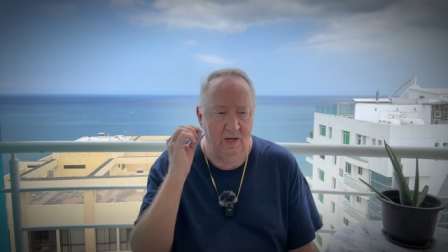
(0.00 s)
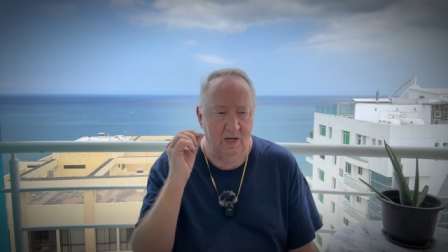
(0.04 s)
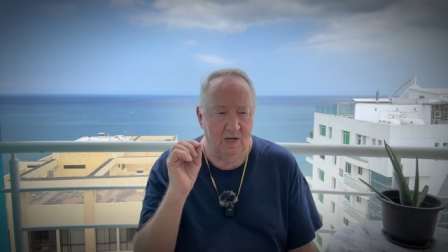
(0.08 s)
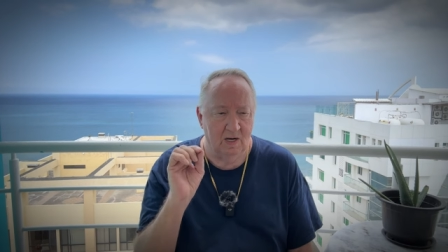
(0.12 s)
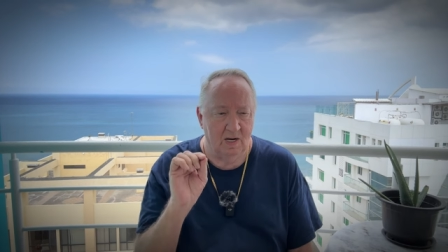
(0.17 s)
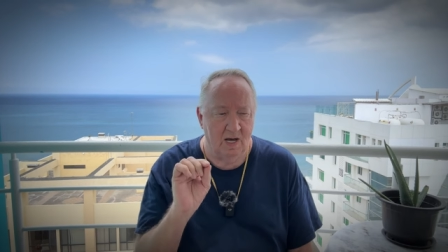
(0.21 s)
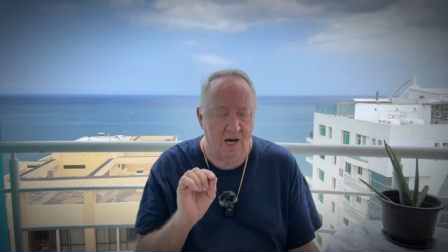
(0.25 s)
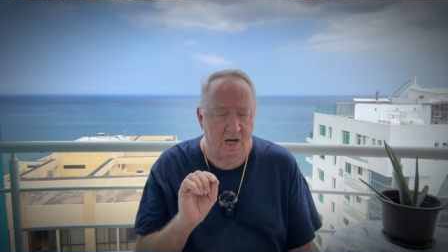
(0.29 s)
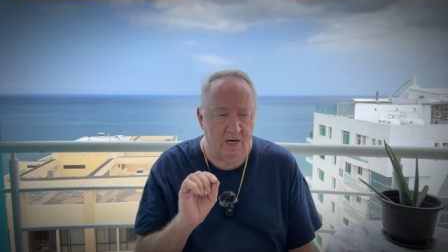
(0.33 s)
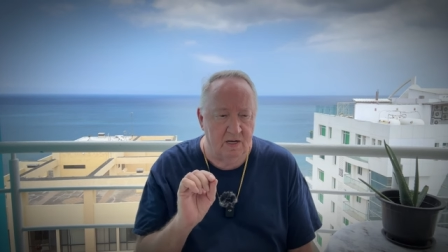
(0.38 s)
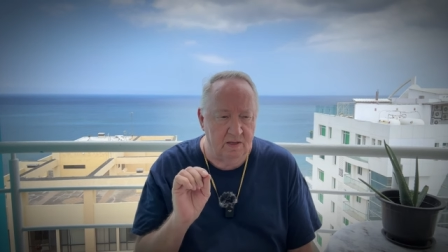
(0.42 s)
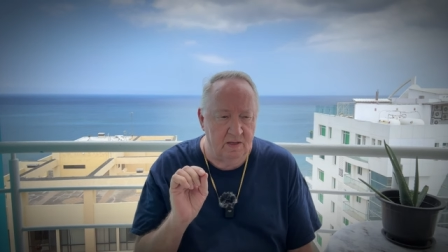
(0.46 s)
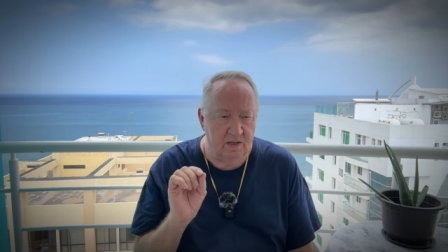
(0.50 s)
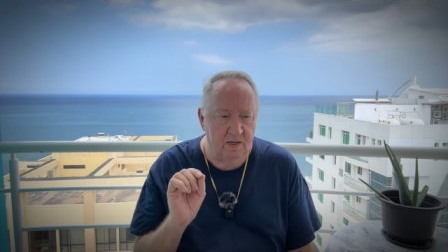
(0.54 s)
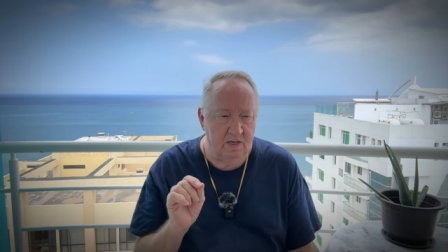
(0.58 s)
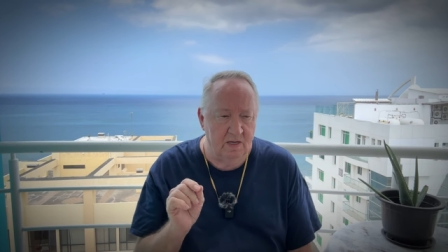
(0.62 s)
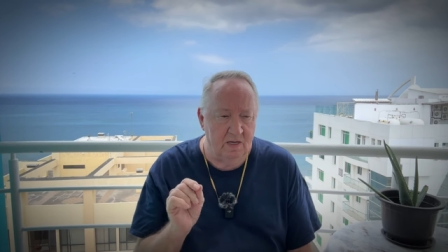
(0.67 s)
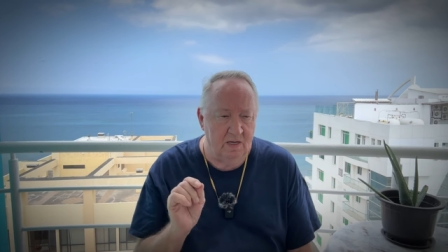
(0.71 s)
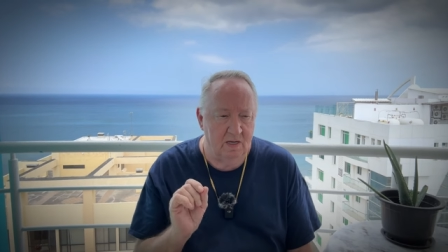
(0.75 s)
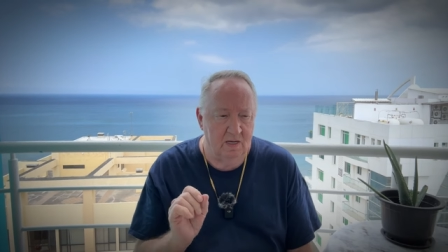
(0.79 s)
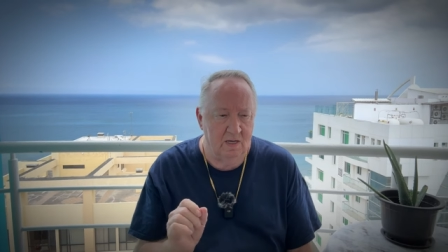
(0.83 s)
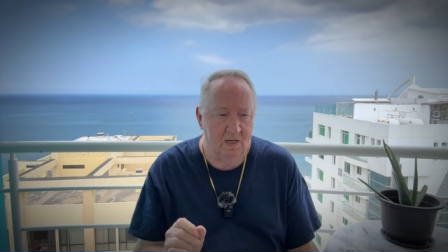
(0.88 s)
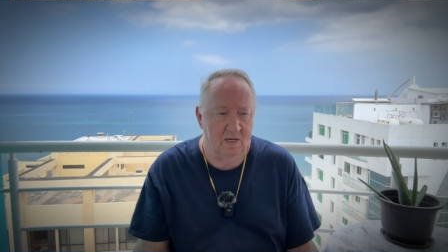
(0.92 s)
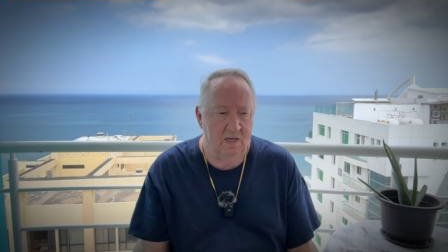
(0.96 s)
A lot of
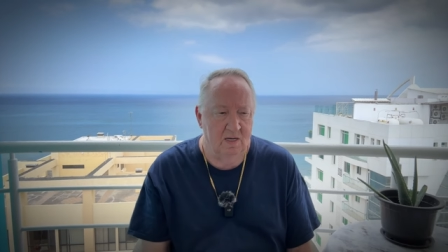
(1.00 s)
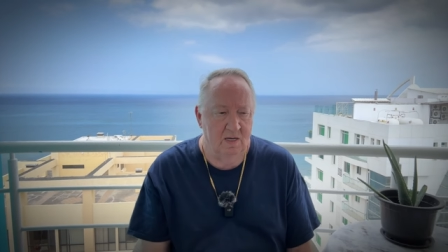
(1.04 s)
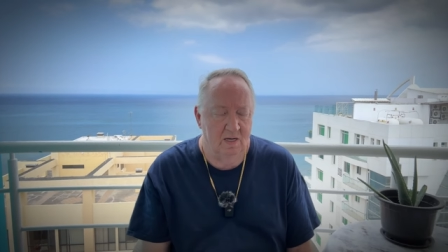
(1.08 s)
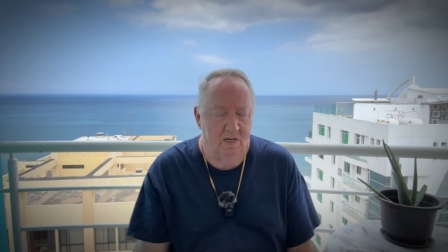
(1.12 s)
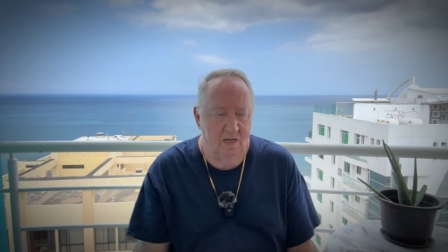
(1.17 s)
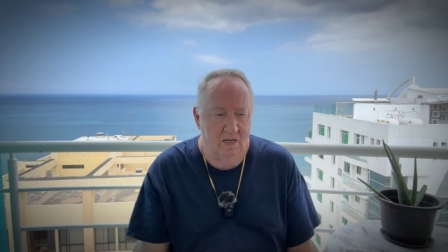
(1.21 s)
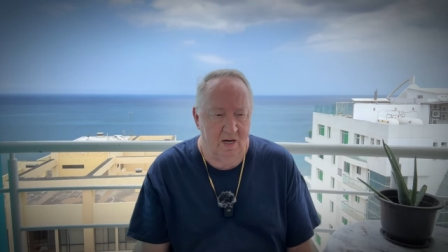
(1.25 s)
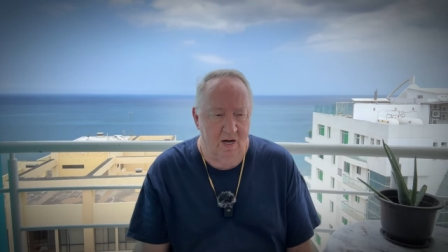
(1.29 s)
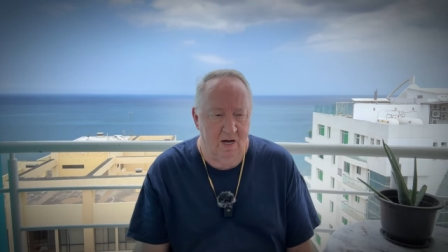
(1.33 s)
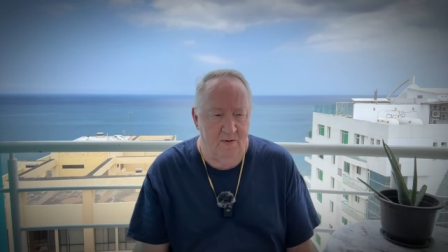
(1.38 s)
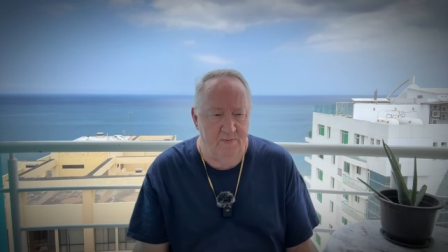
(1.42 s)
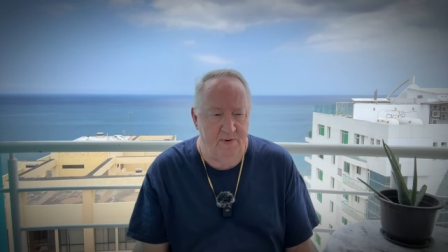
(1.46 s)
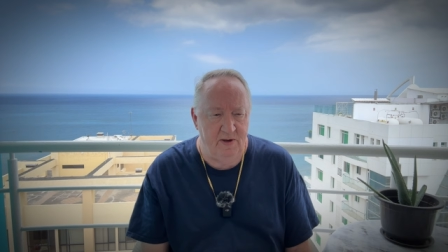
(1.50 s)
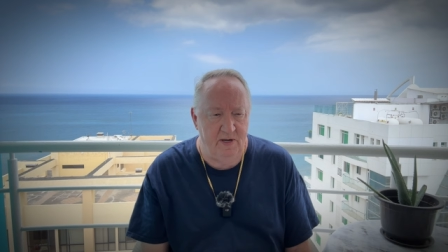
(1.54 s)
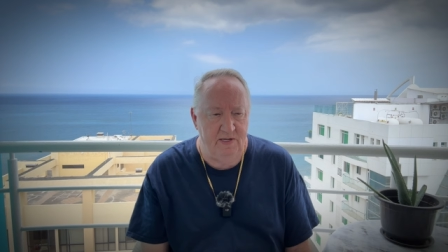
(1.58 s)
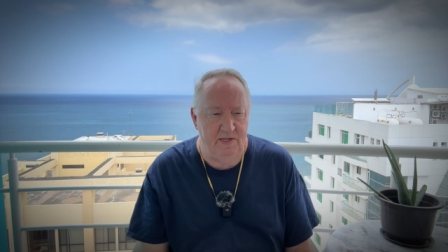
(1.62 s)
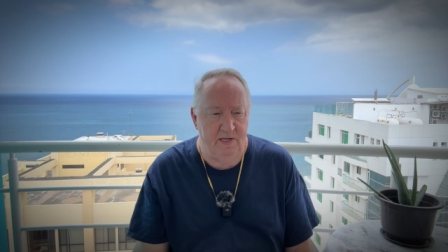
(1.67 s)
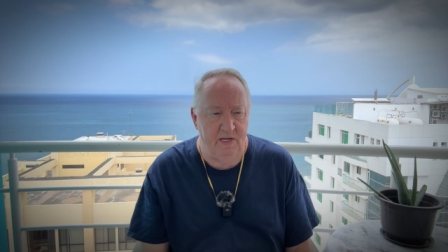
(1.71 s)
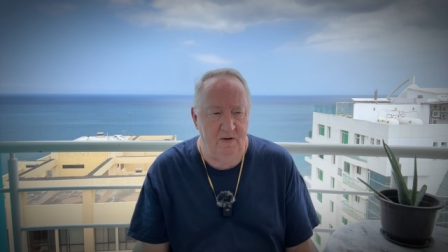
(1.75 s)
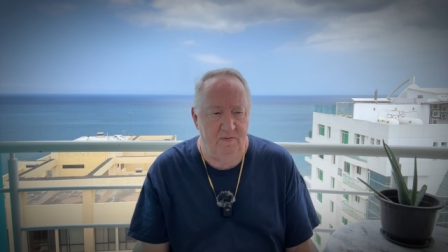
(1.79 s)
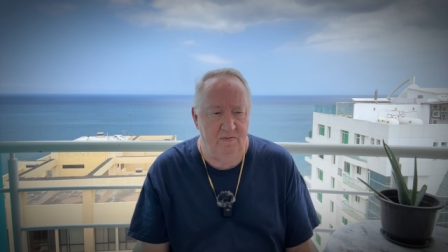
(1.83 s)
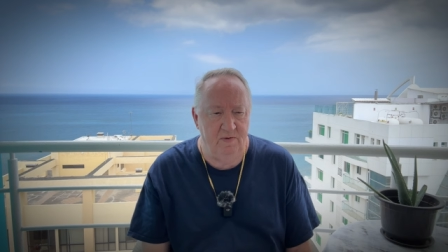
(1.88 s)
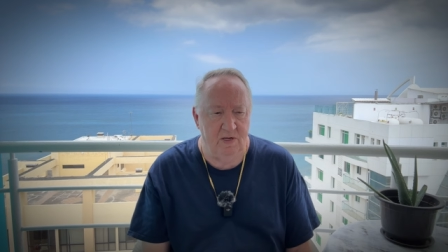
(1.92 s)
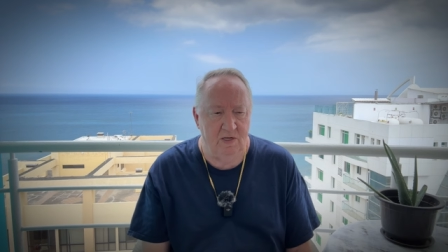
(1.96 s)
the
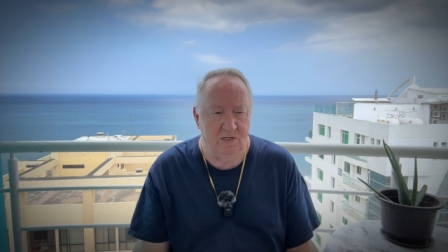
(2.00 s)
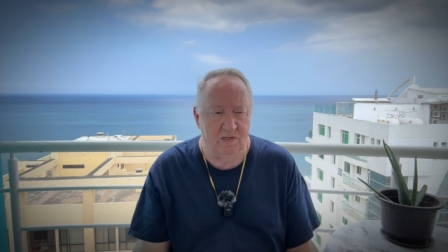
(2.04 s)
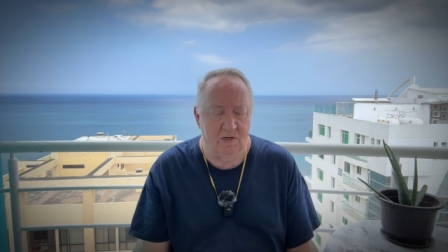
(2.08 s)
IPTV